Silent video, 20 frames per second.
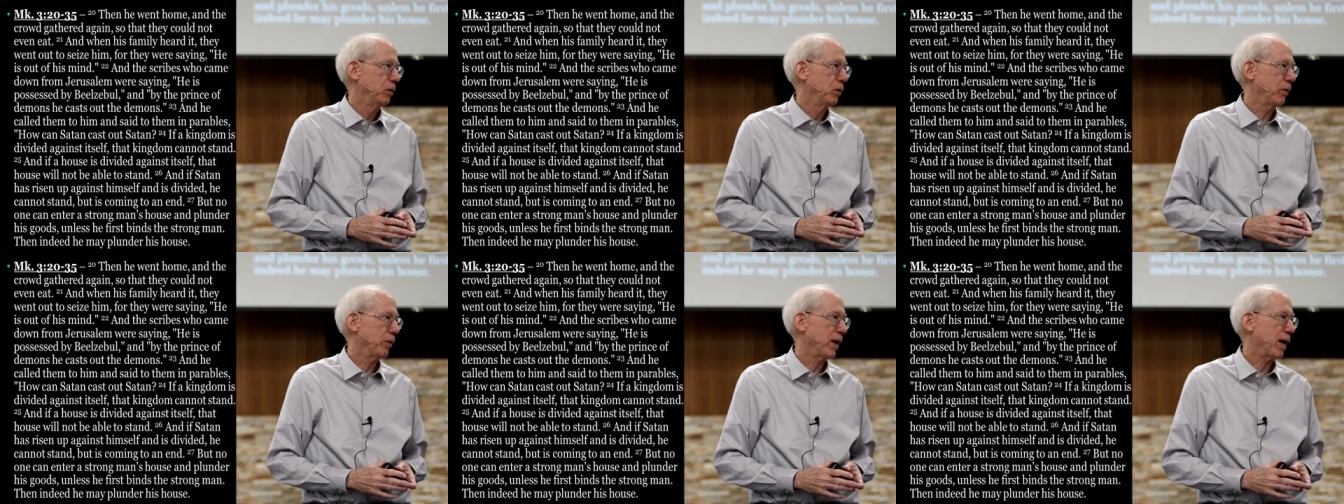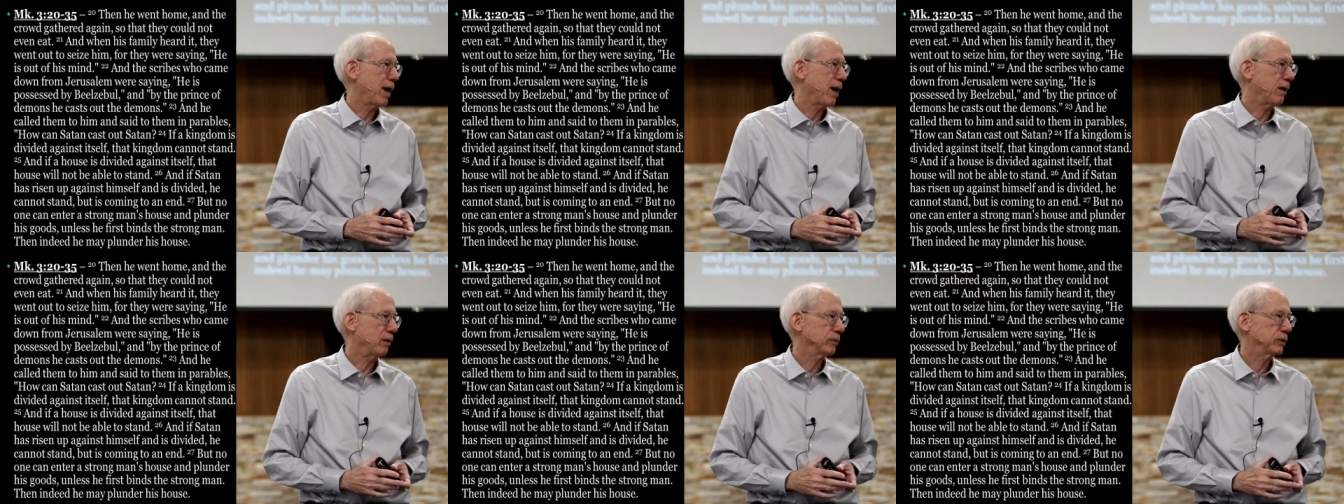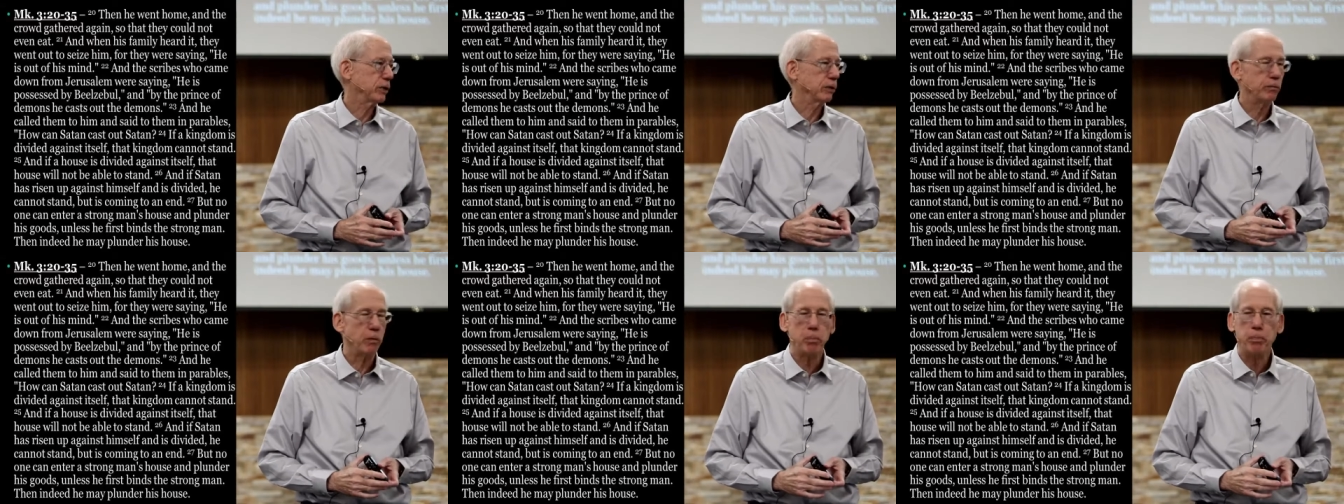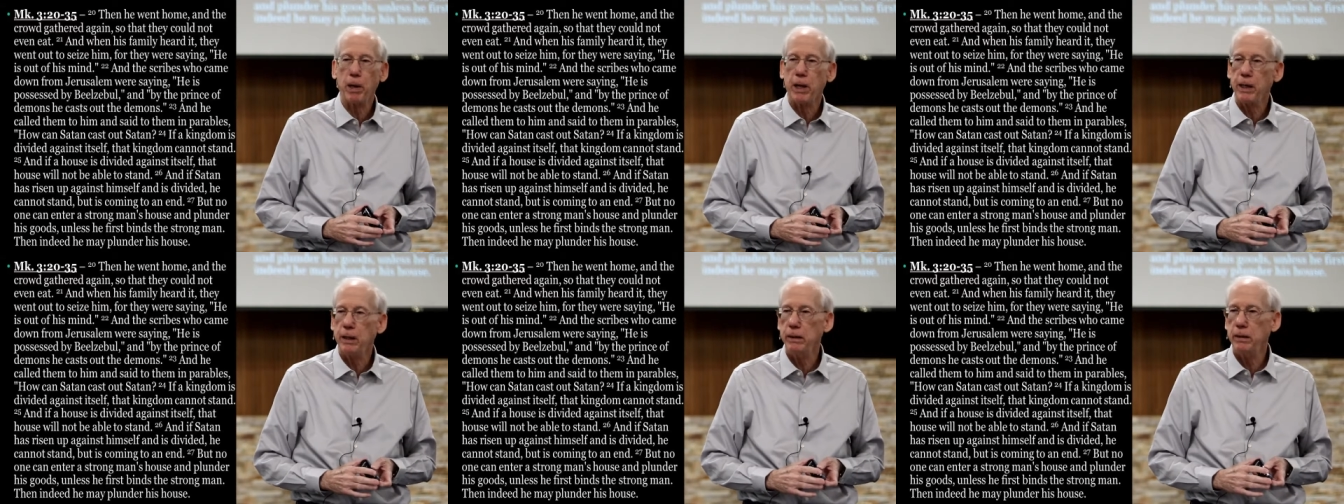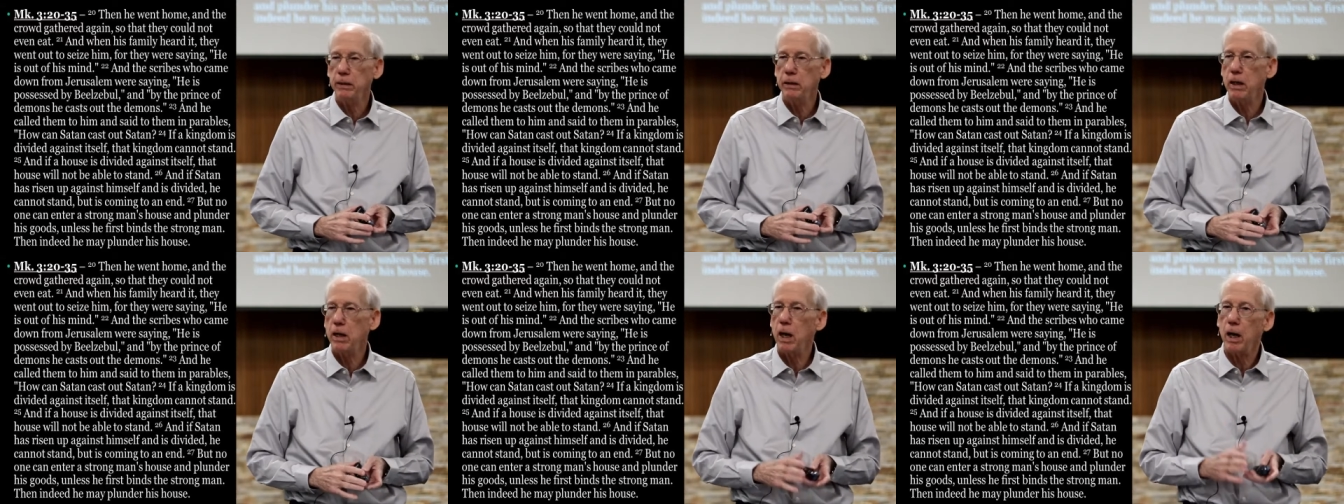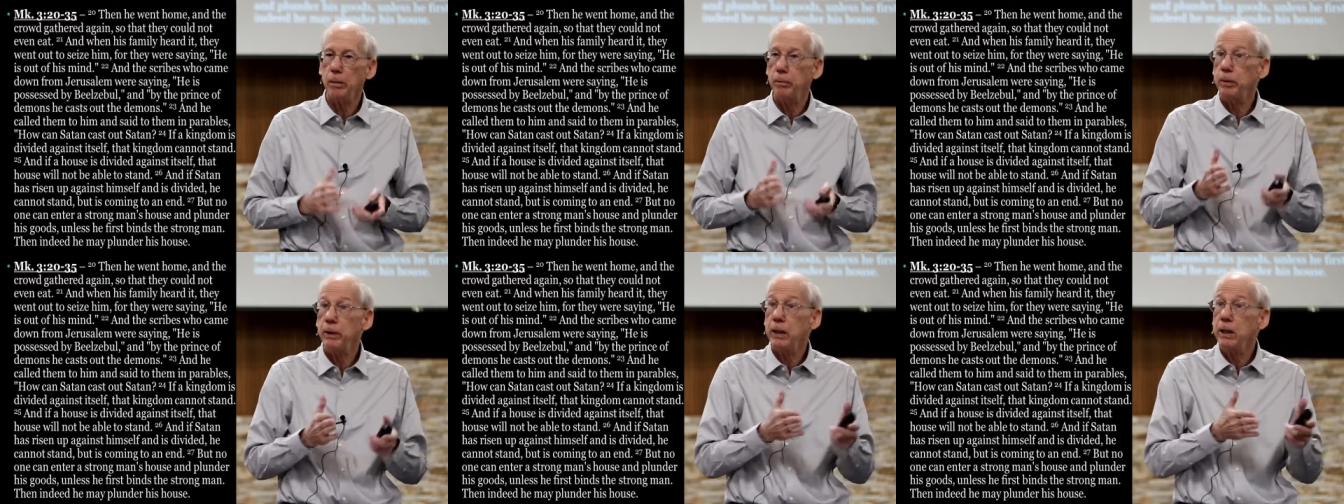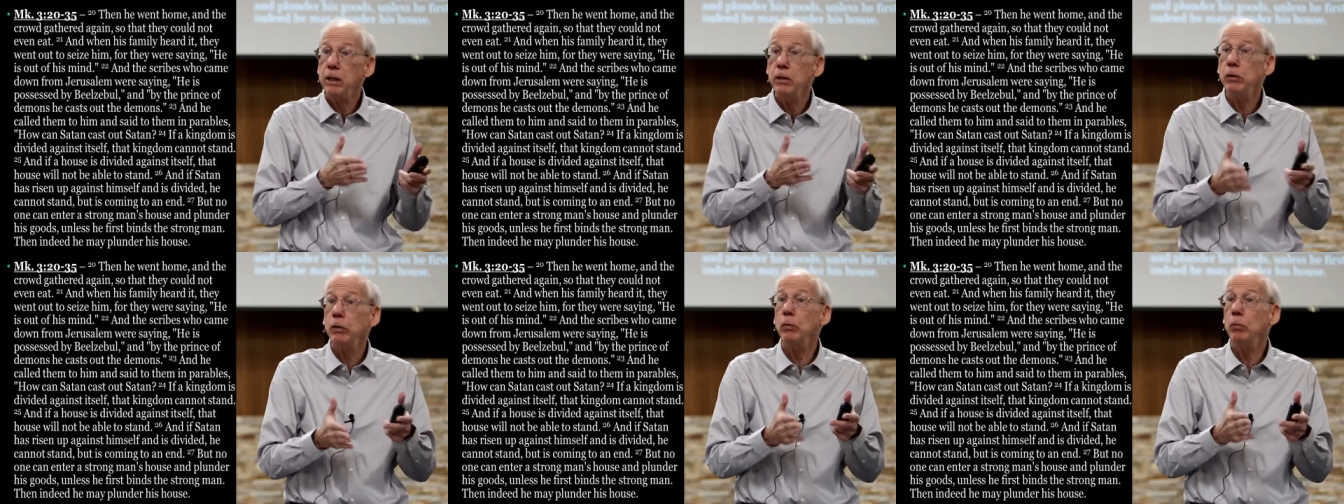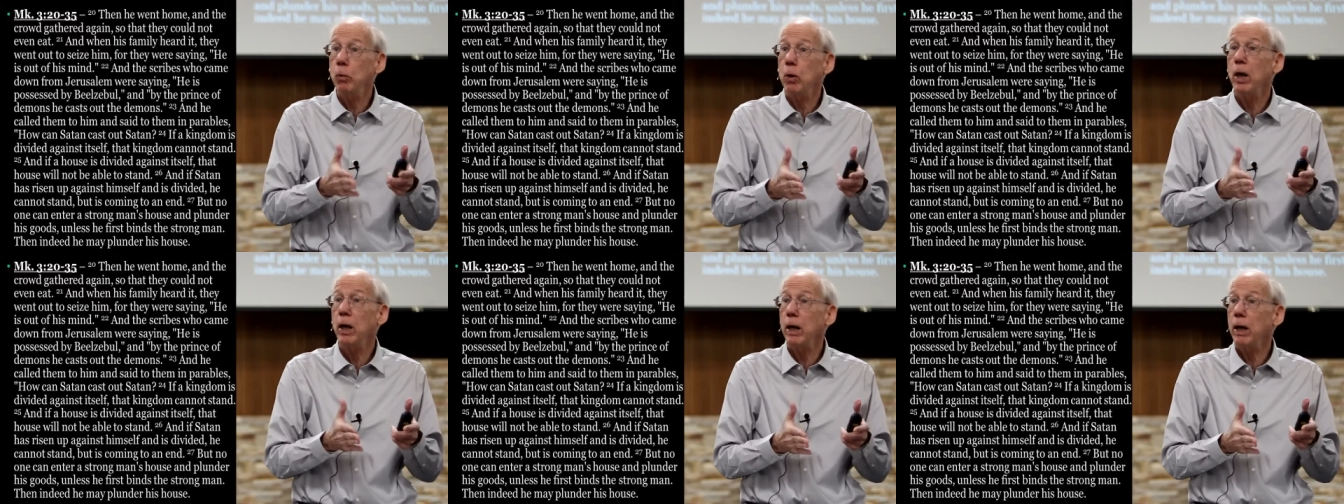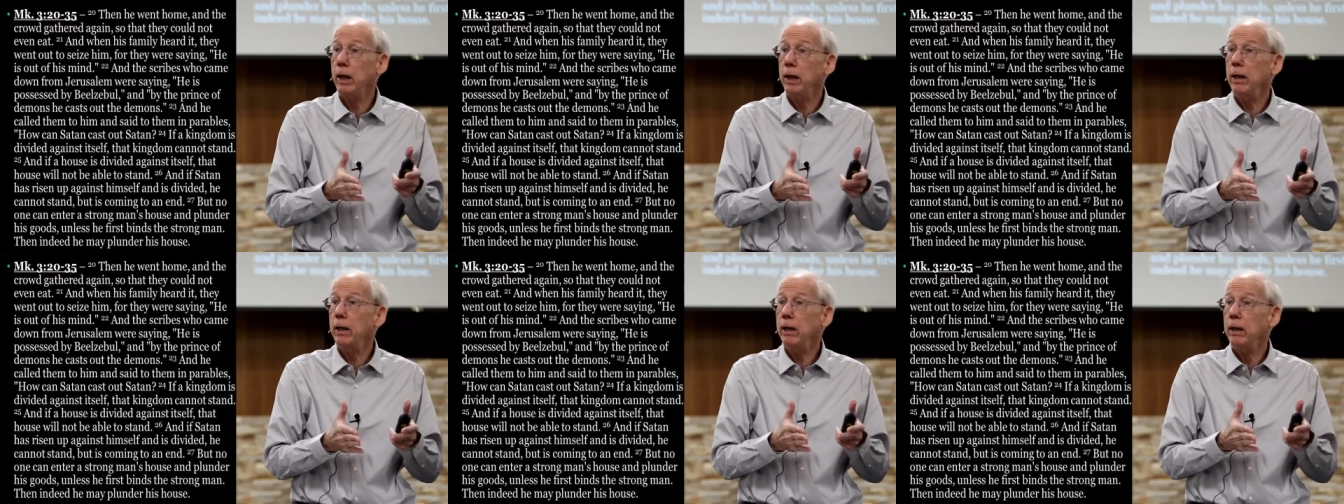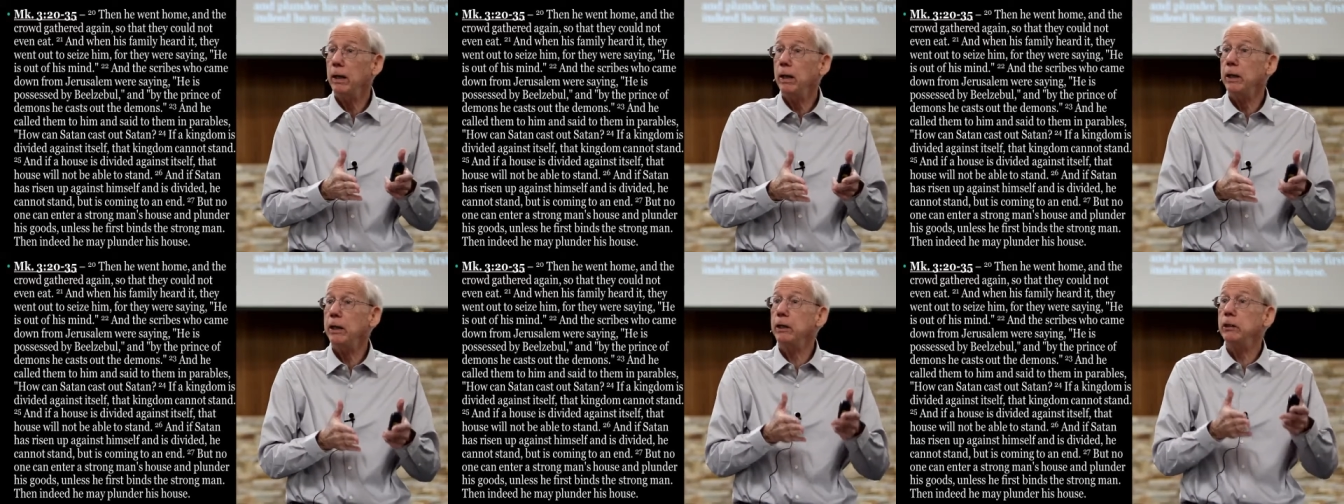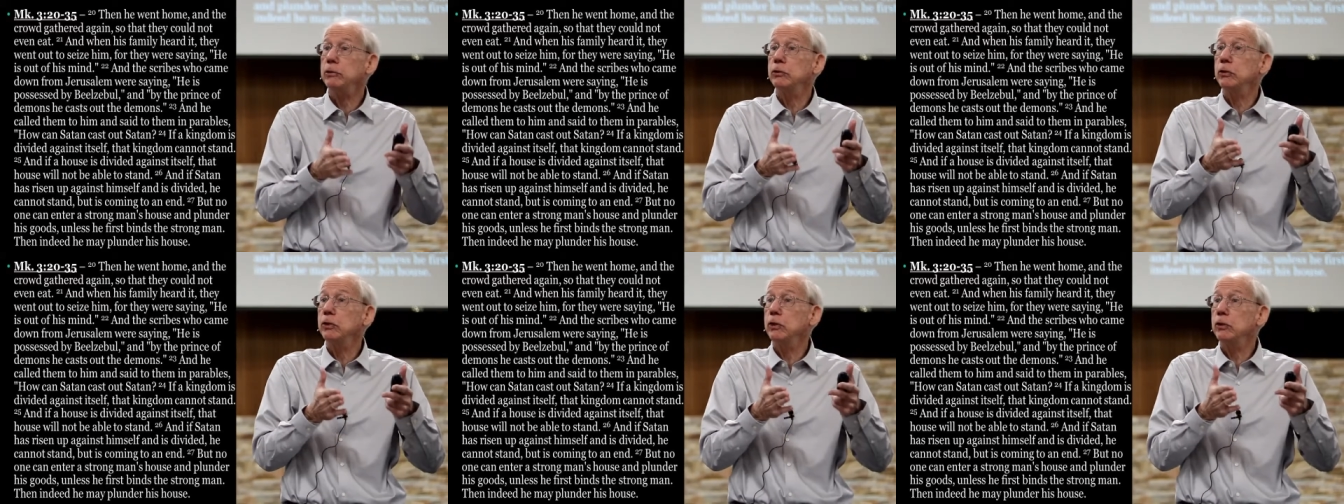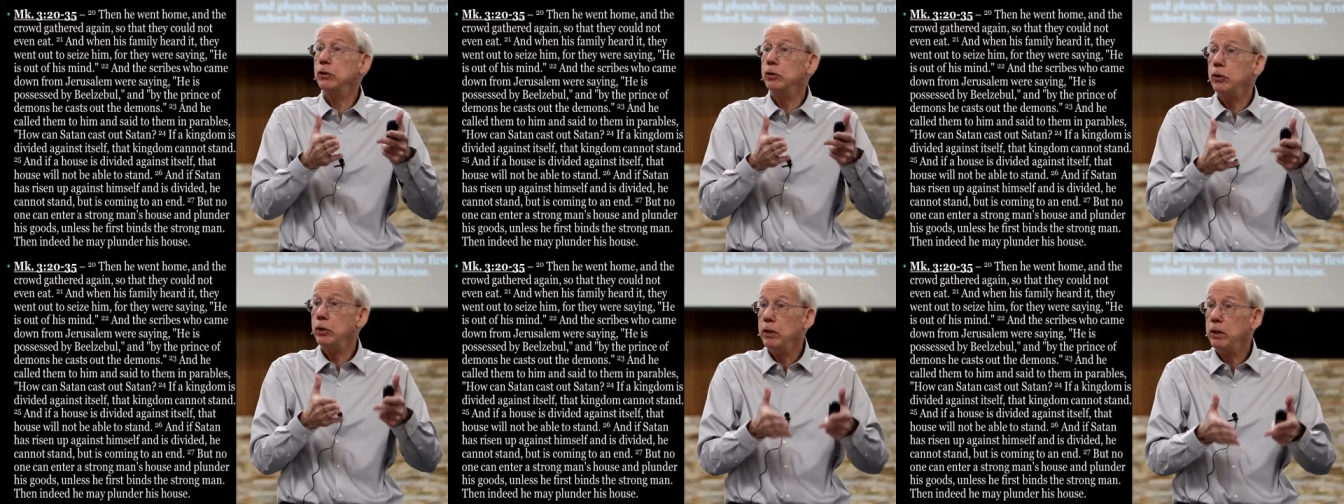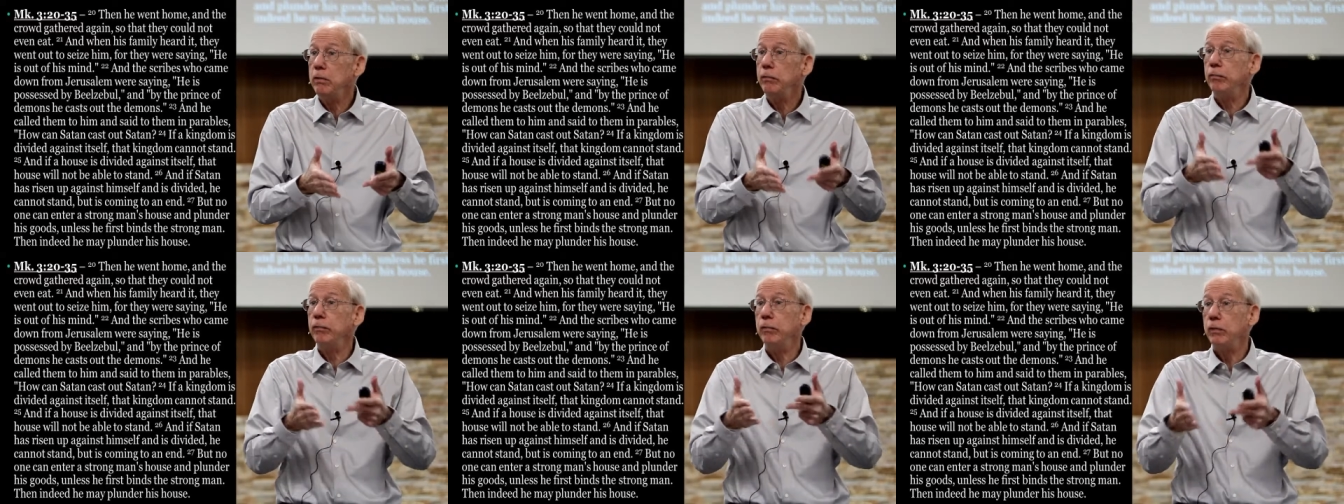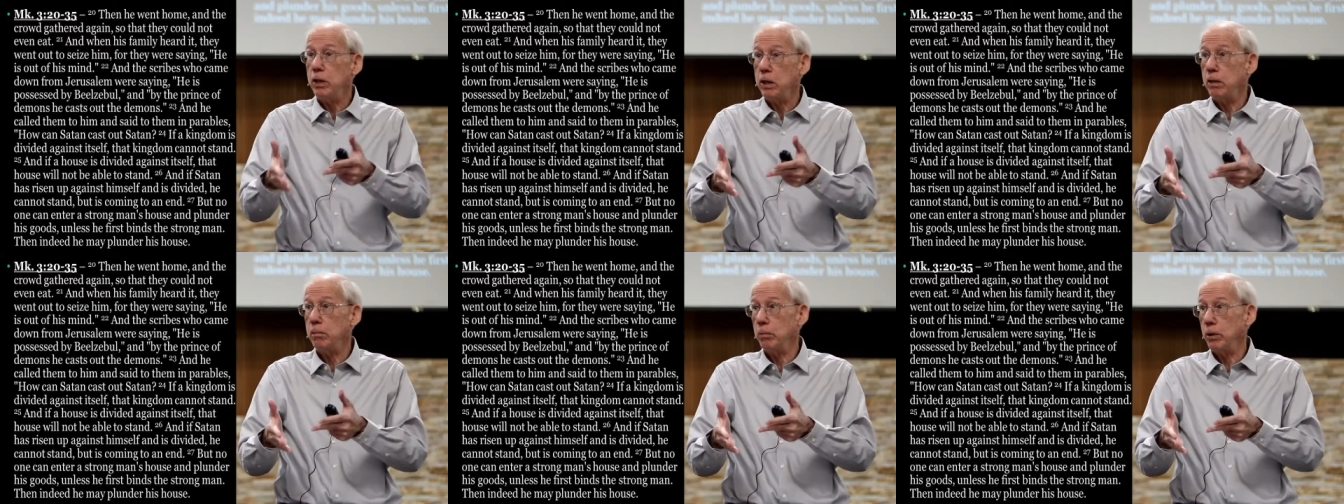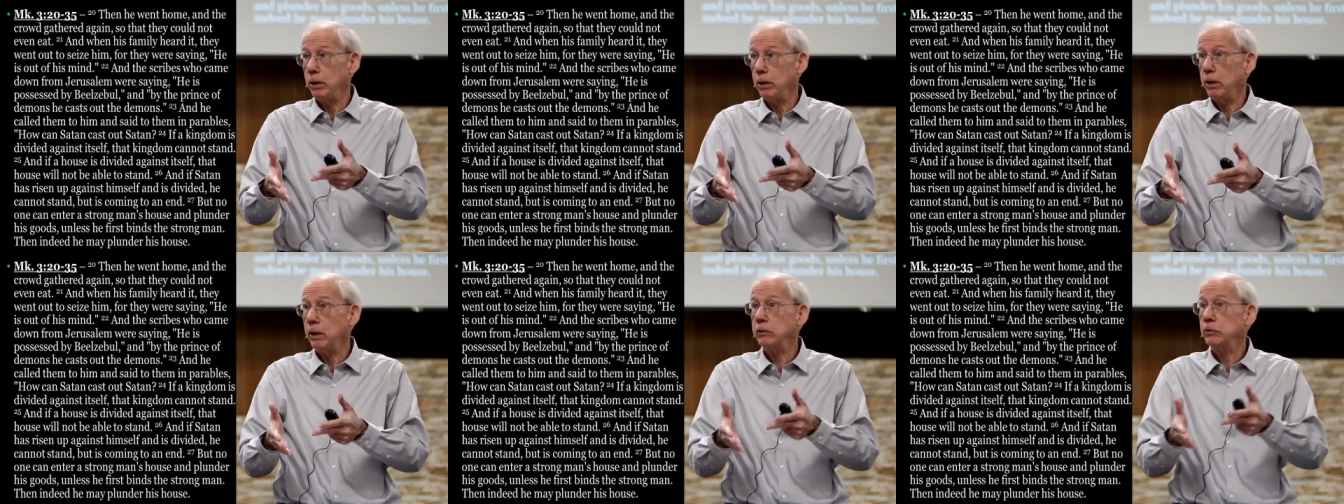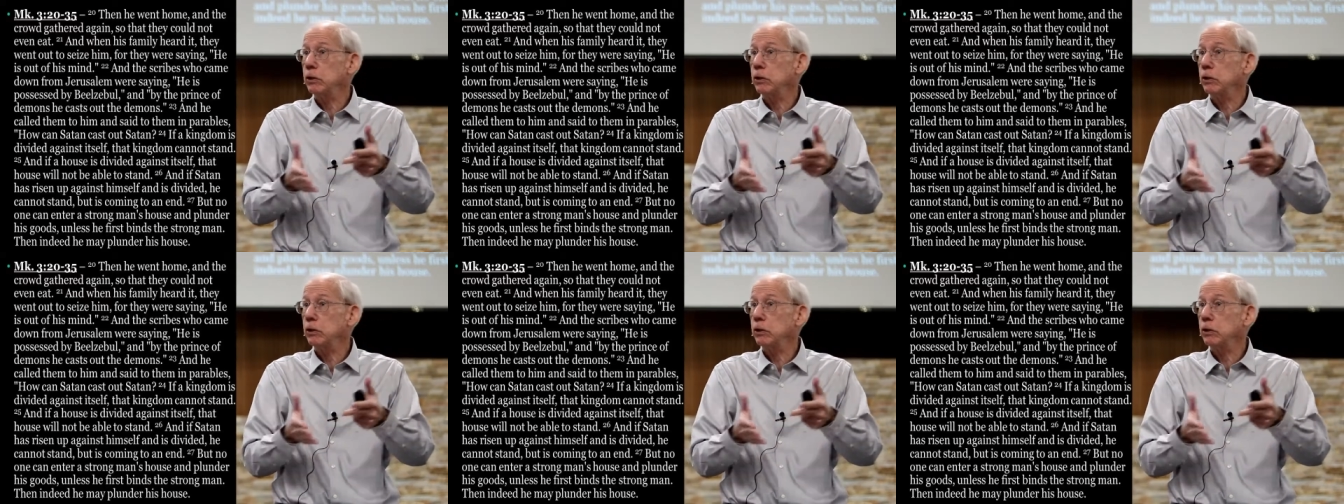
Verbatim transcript: or the house of a pagan god, but either way, he's the chief demon.